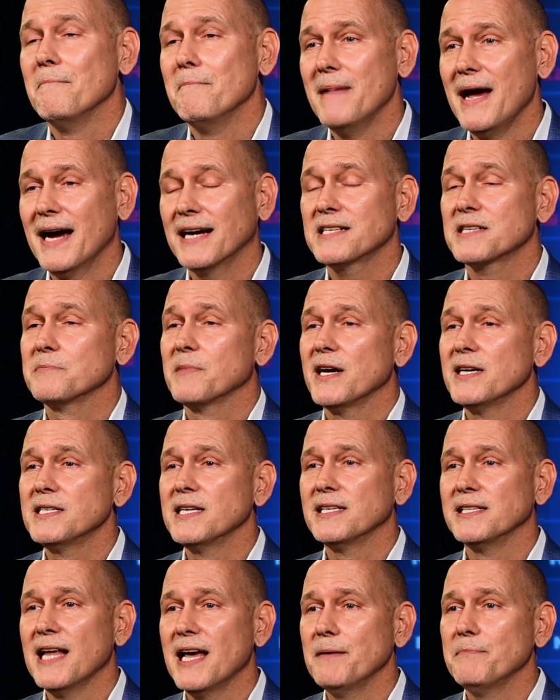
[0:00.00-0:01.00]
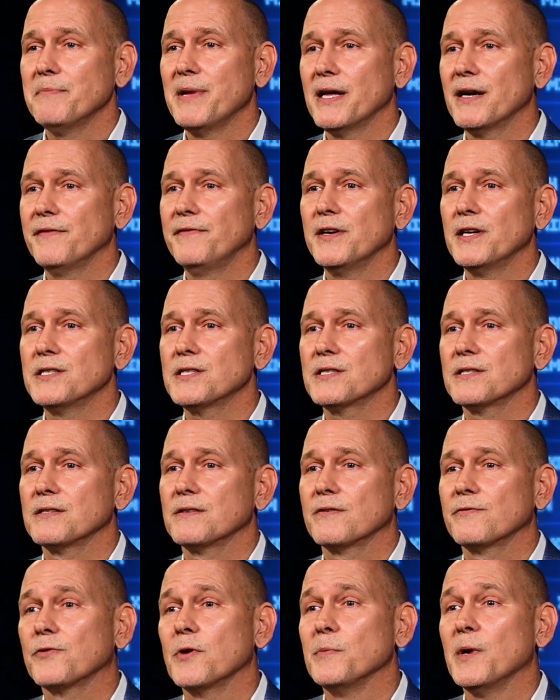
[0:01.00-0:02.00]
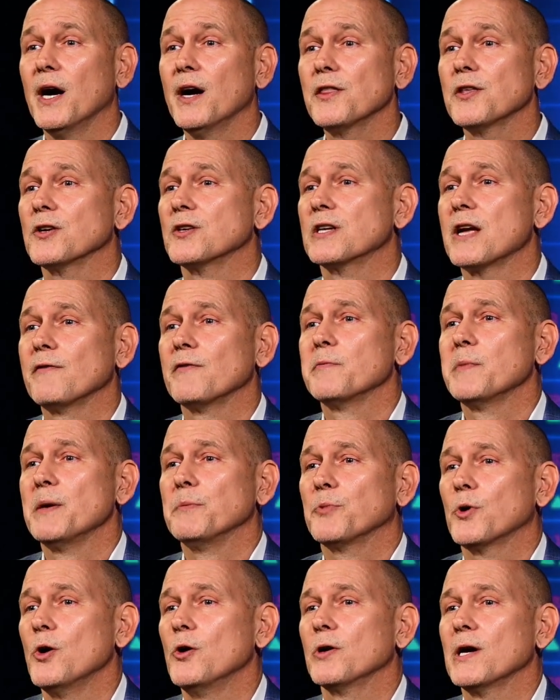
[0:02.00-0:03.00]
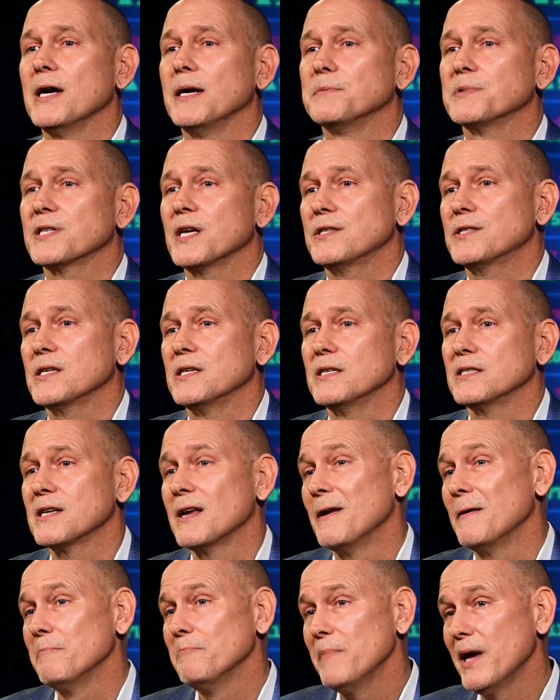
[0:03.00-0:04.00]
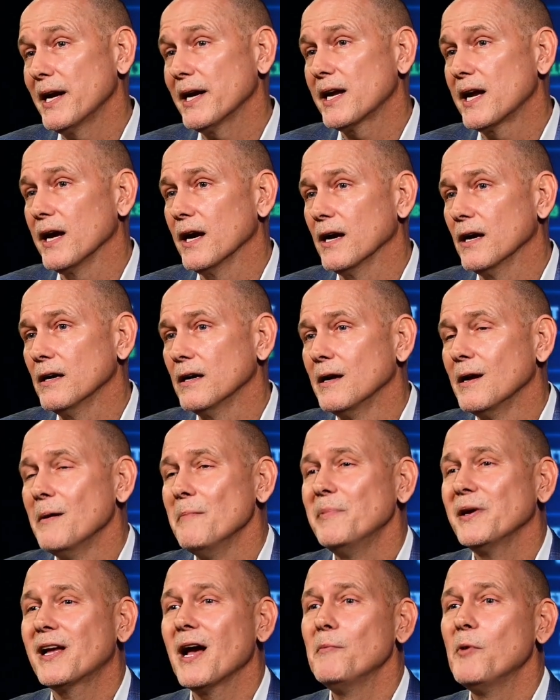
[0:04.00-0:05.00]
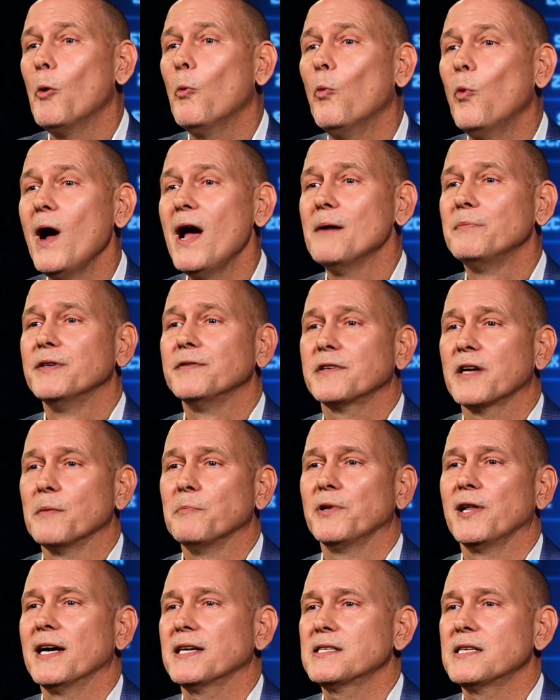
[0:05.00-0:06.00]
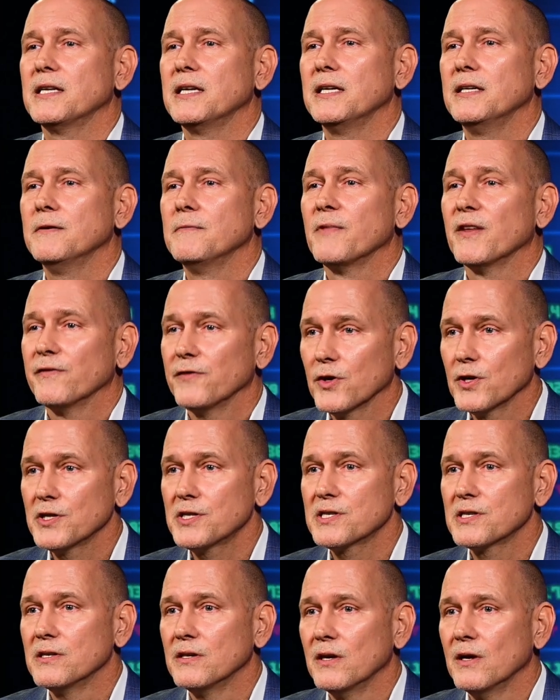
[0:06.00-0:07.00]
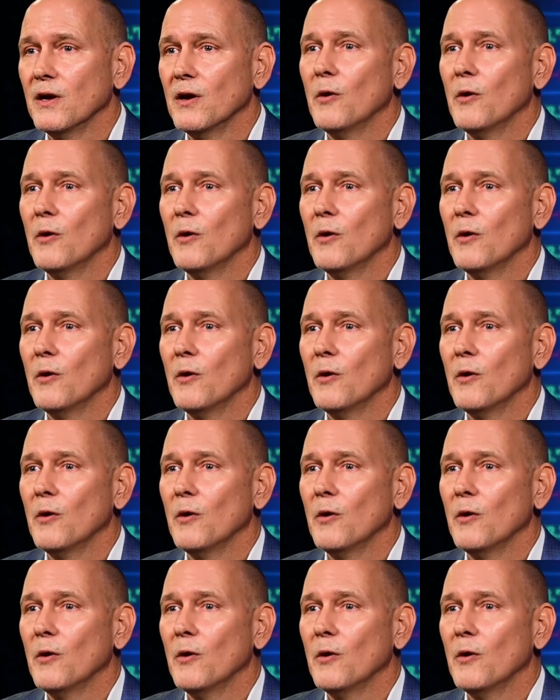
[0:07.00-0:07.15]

maximizing net benefits from other government programs such as Medicare become a web of complexity versus